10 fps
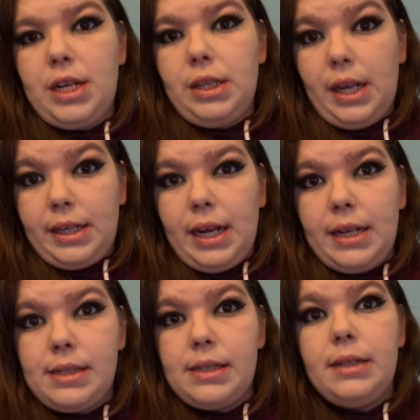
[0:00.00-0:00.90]
at
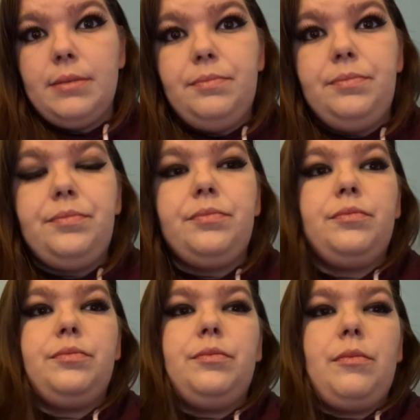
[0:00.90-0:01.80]
Lancaster,
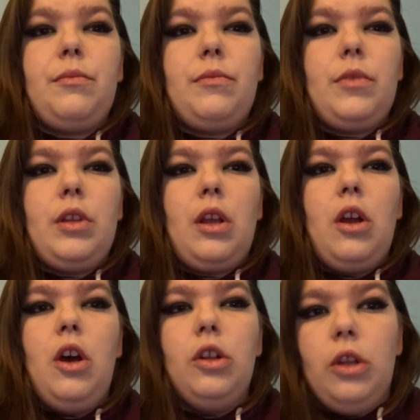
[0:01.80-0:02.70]

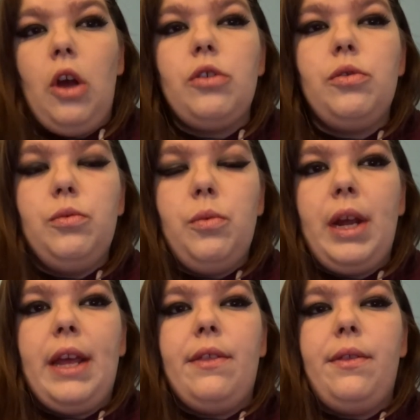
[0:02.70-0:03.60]
along
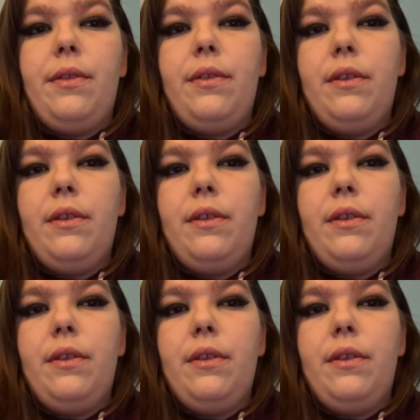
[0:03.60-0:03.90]
with